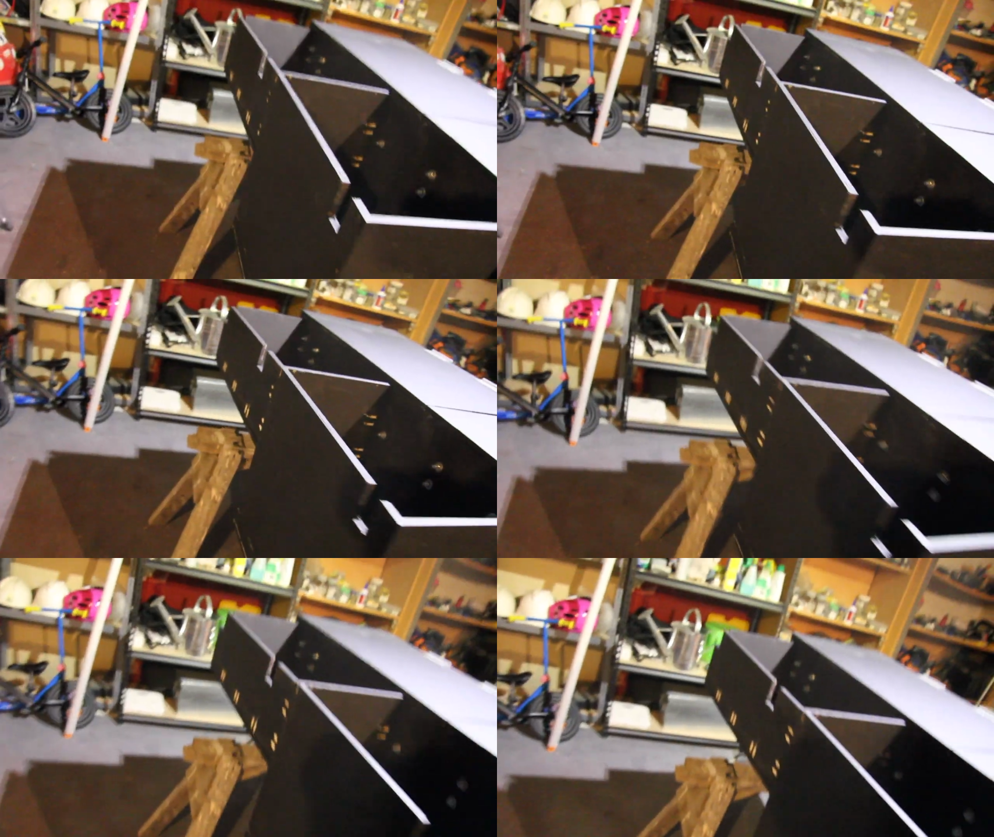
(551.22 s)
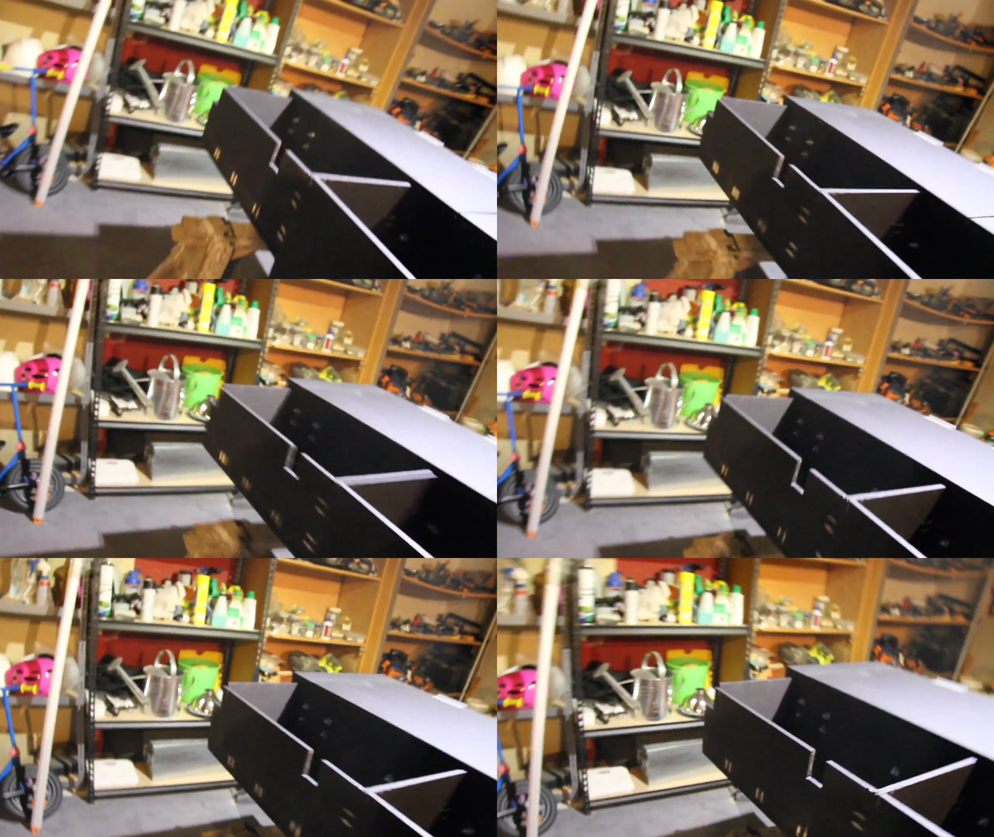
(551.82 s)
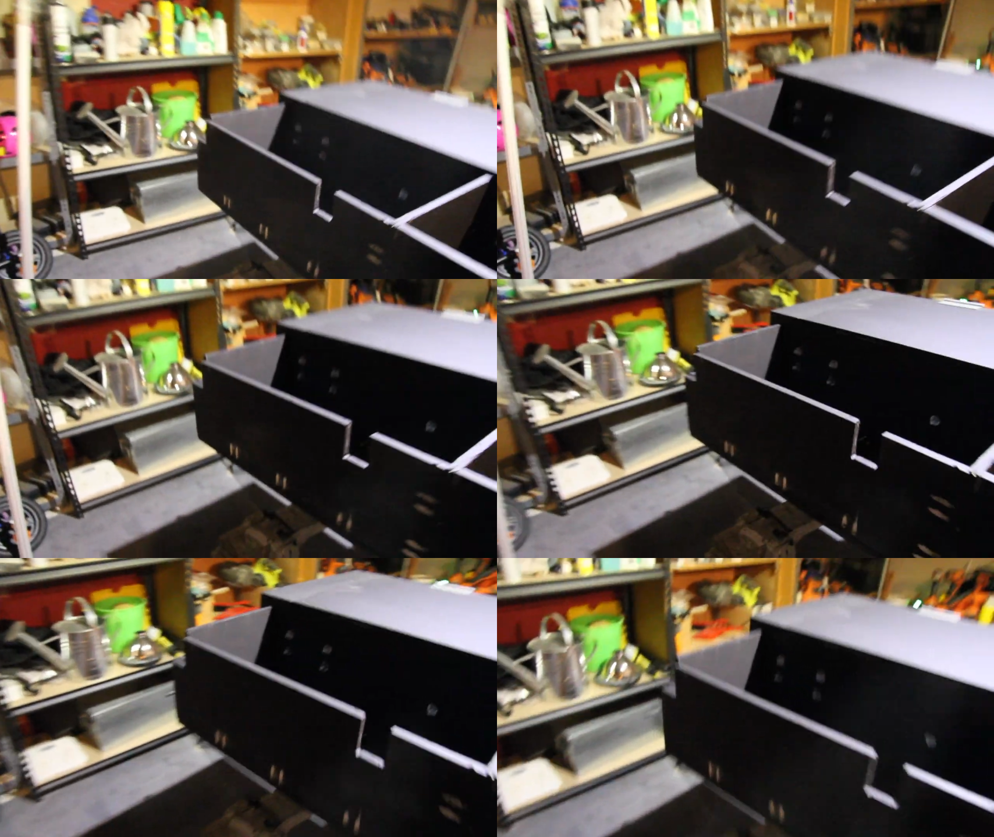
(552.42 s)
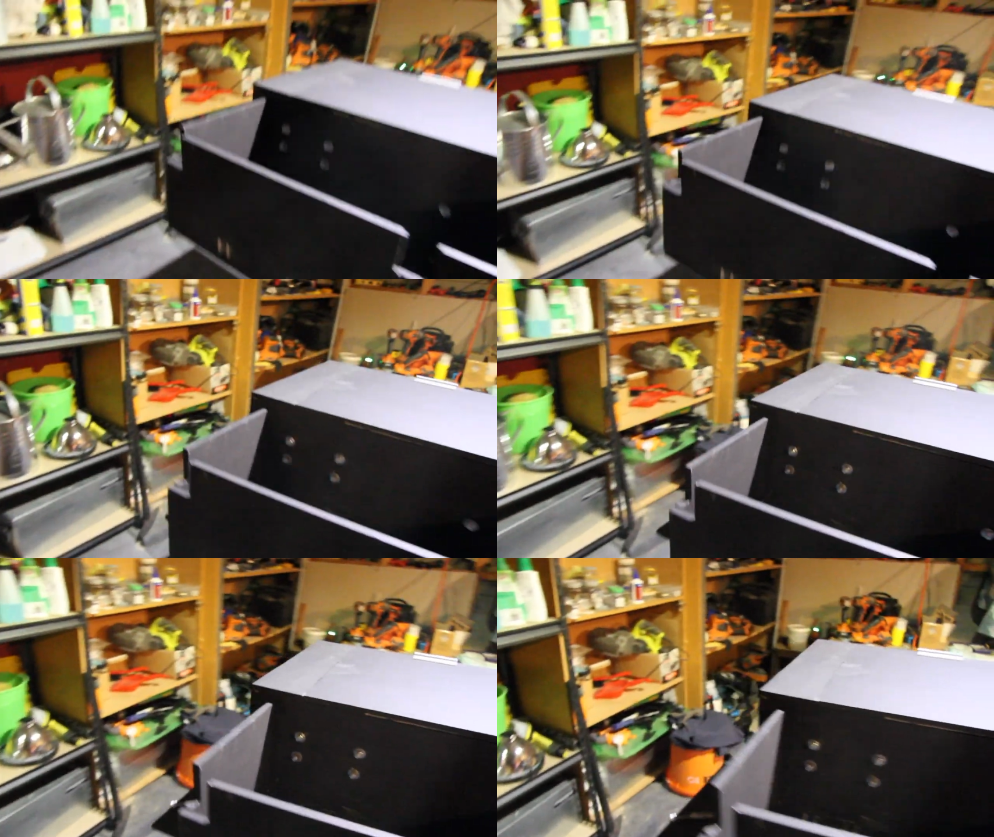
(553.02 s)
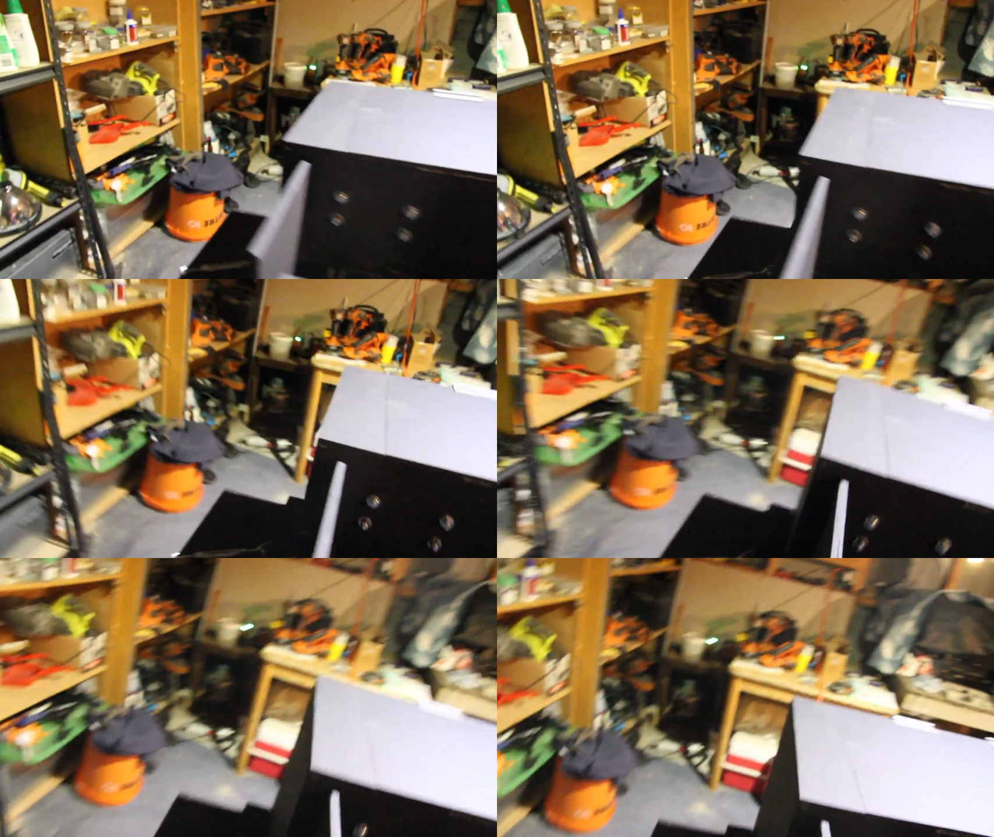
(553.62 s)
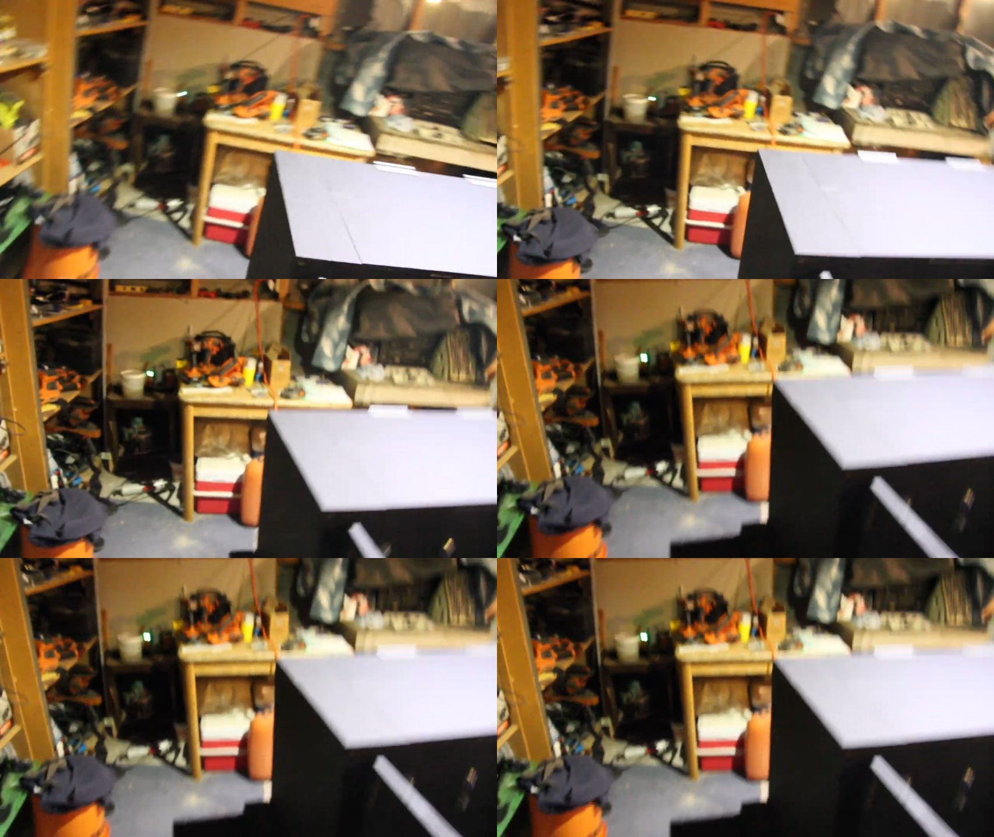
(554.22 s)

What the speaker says: (no speaker visible)